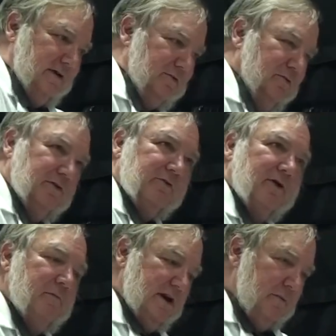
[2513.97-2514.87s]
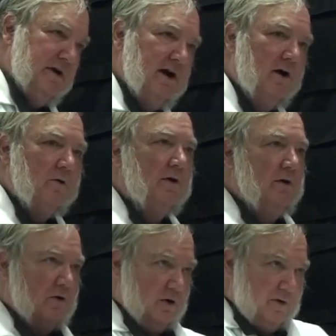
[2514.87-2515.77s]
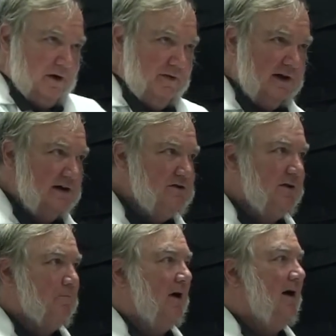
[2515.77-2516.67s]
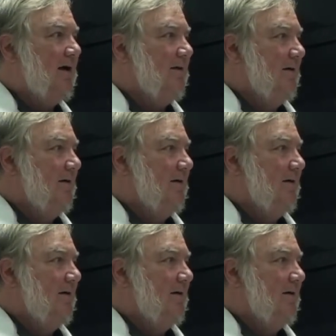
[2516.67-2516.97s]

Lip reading: through the growing medium and out, or around the edge of the pot.